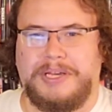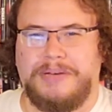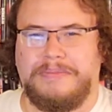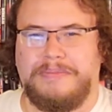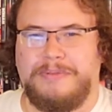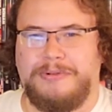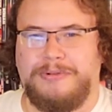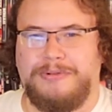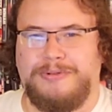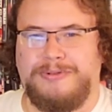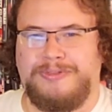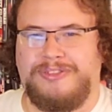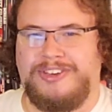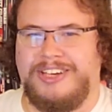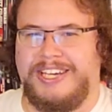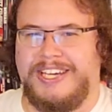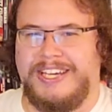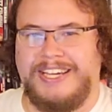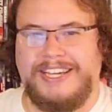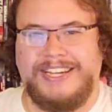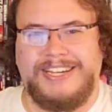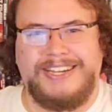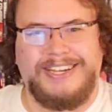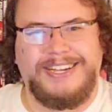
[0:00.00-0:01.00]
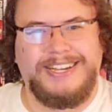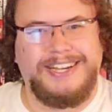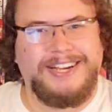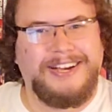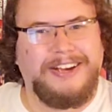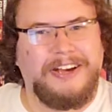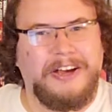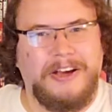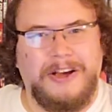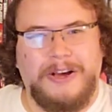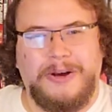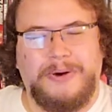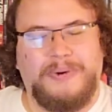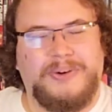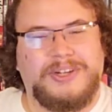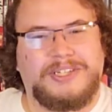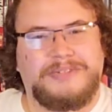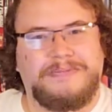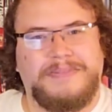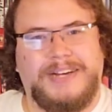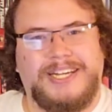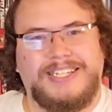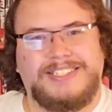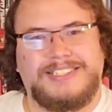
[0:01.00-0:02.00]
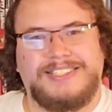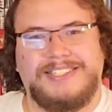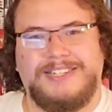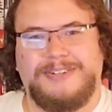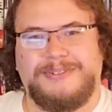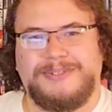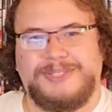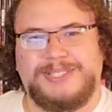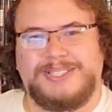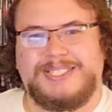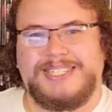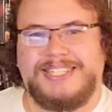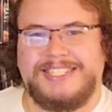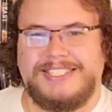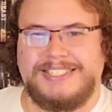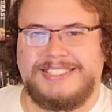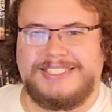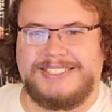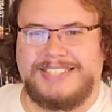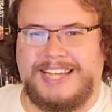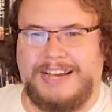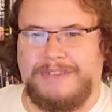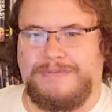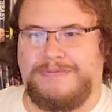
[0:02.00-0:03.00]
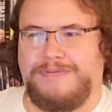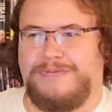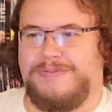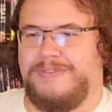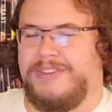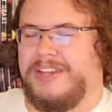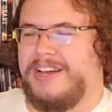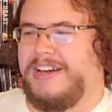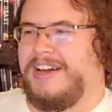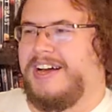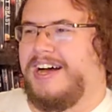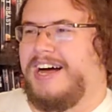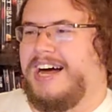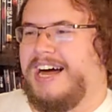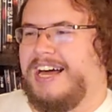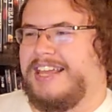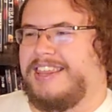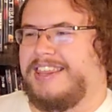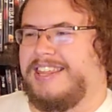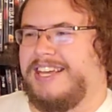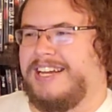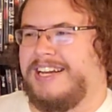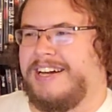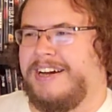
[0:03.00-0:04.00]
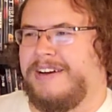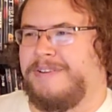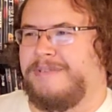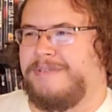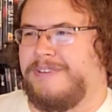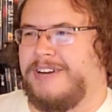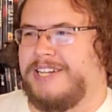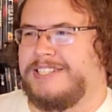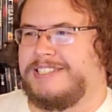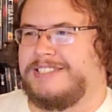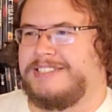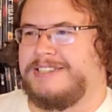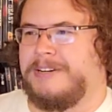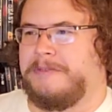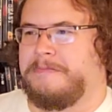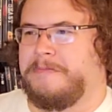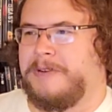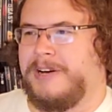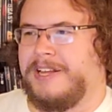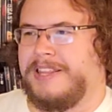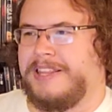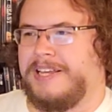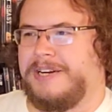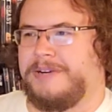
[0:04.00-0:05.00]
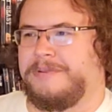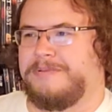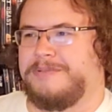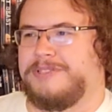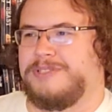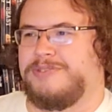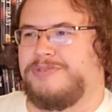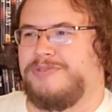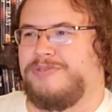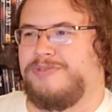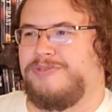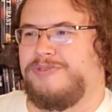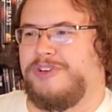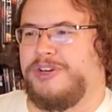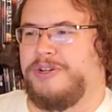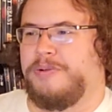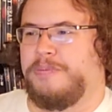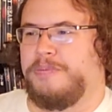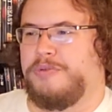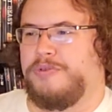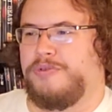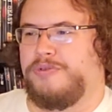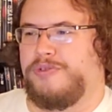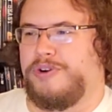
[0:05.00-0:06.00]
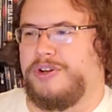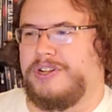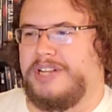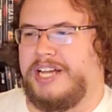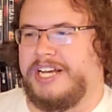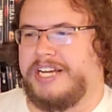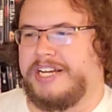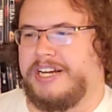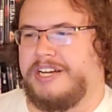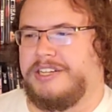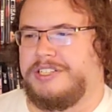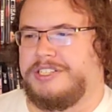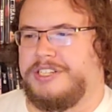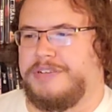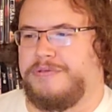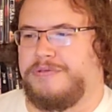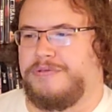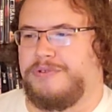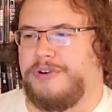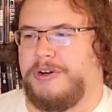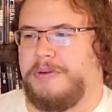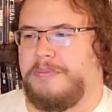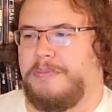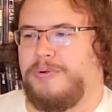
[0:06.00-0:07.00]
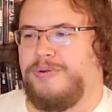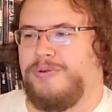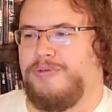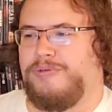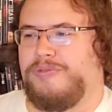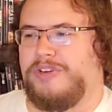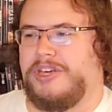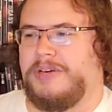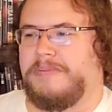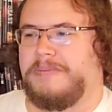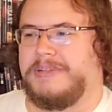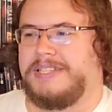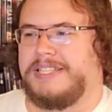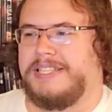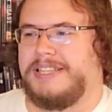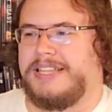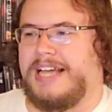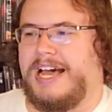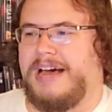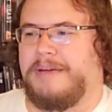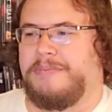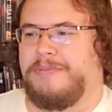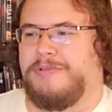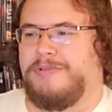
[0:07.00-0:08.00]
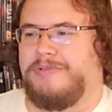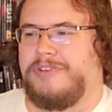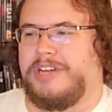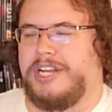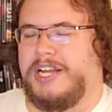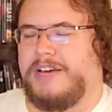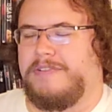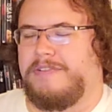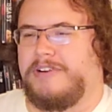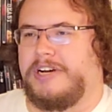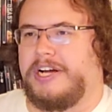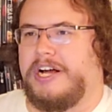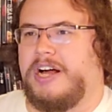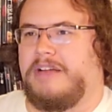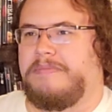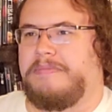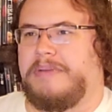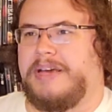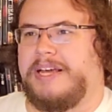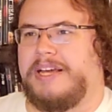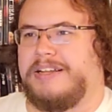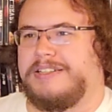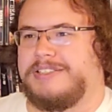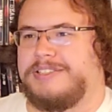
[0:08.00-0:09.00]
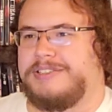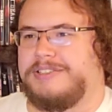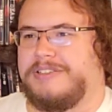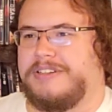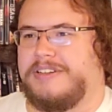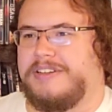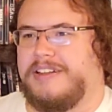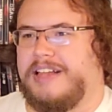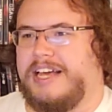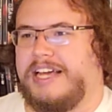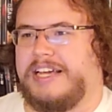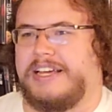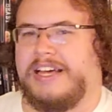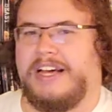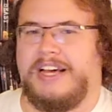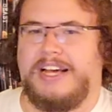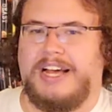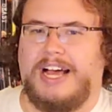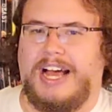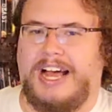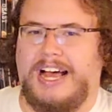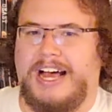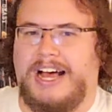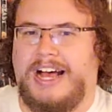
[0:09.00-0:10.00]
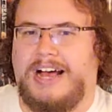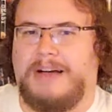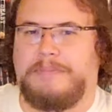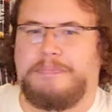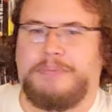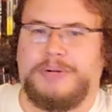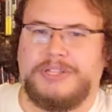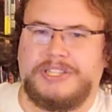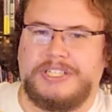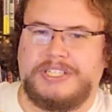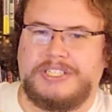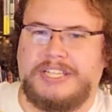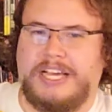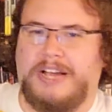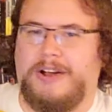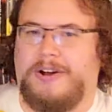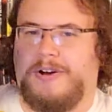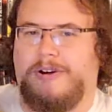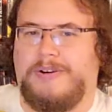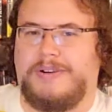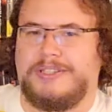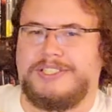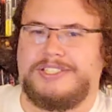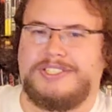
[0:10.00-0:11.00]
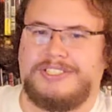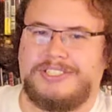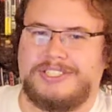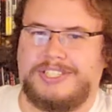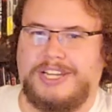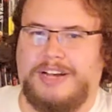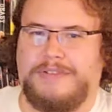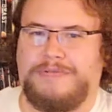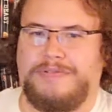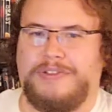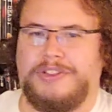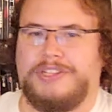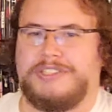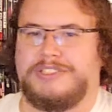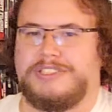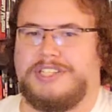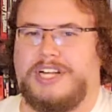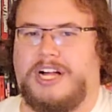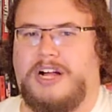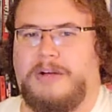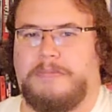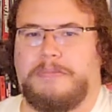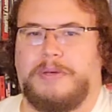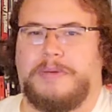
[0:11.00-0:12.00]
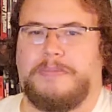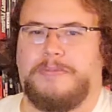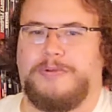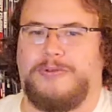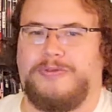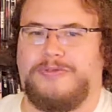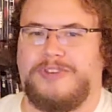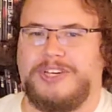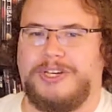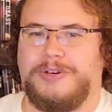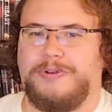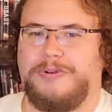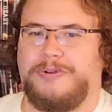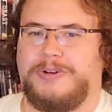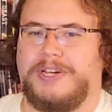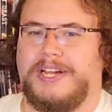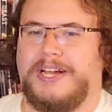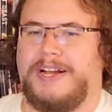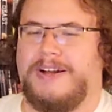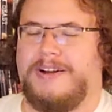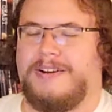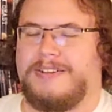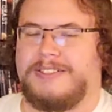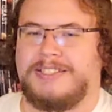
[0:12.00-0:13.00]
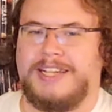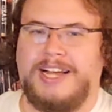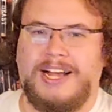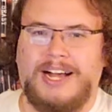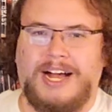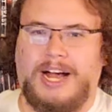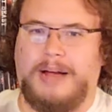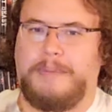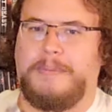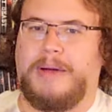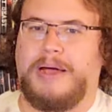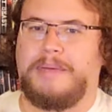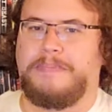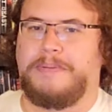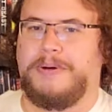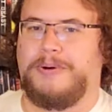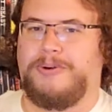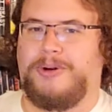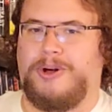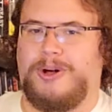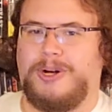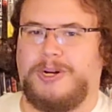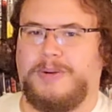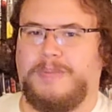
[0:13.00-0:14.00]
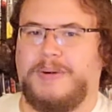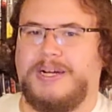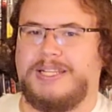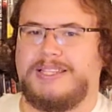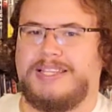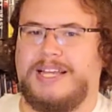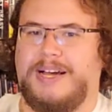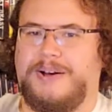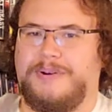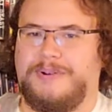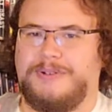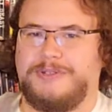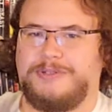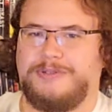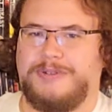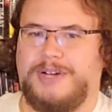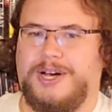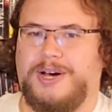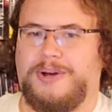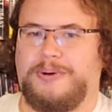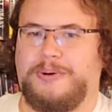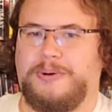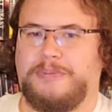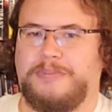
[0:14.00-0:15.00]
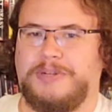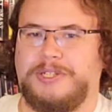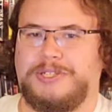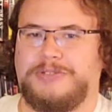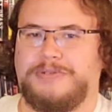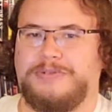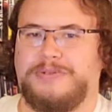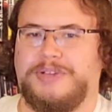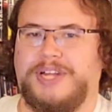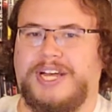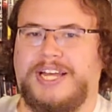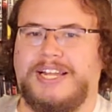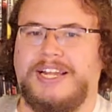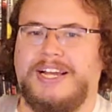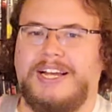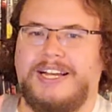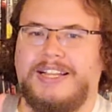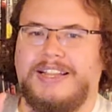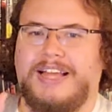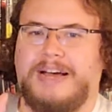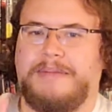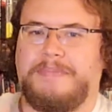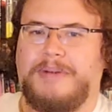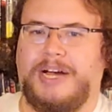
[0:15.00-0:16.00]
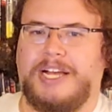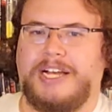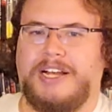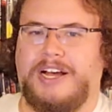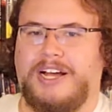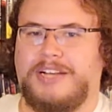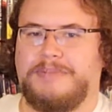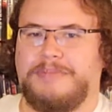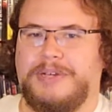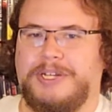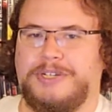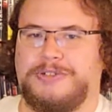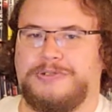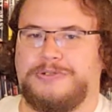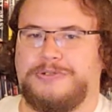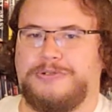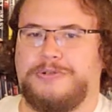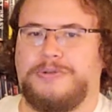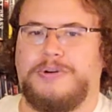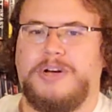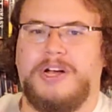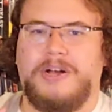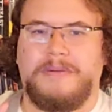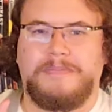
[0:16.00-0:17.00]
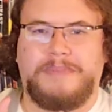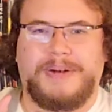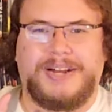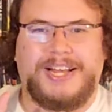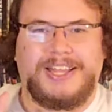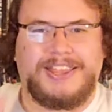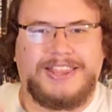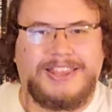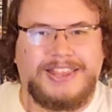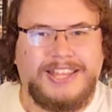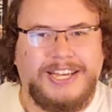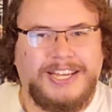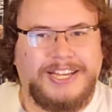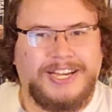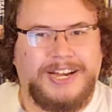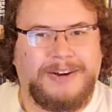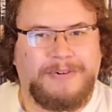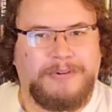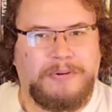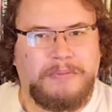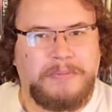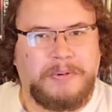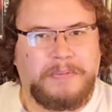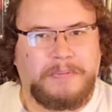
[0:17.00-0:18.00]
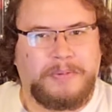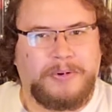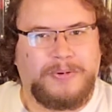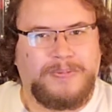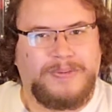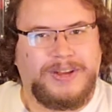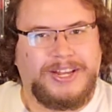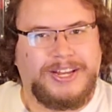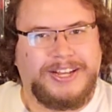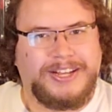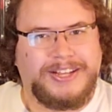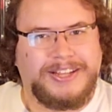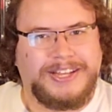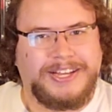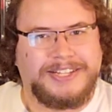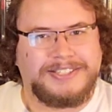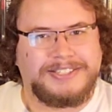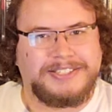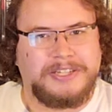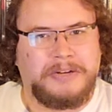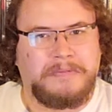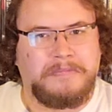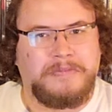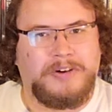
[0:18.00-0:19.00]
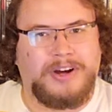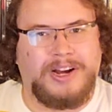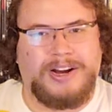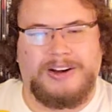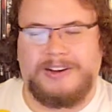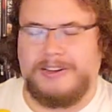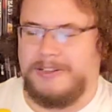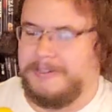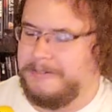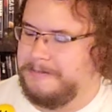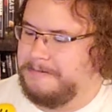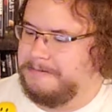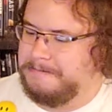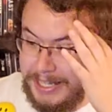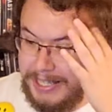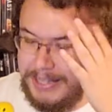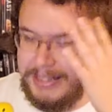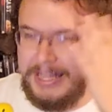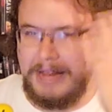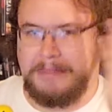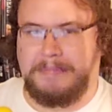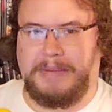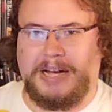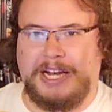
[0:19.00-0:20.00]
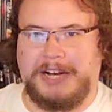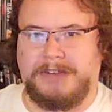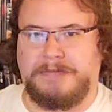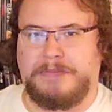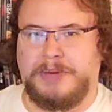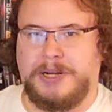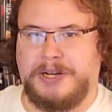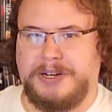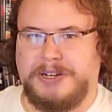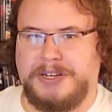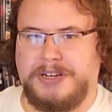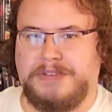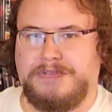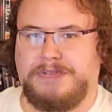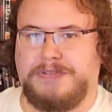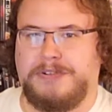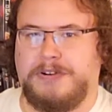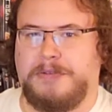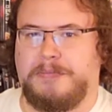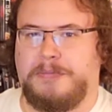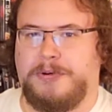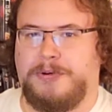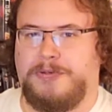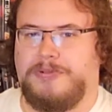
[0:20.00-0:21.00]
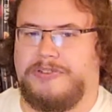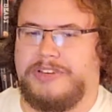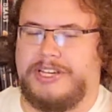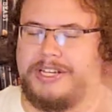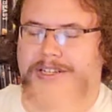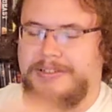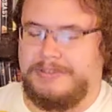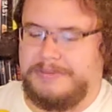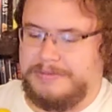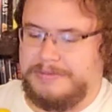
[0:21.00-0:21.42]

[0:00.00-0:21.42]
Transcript: movie, which makes no sense. I, I think I read somewhere that it was filmed for like a different movie, but then that movie never got made, so they're like, ah, put the terrorist stuff in the zombie movie, who cares? I might be wrong about that one, do not hold me to that. That might not be true, but I think I remember reading that somewhere. That might have been a different movie.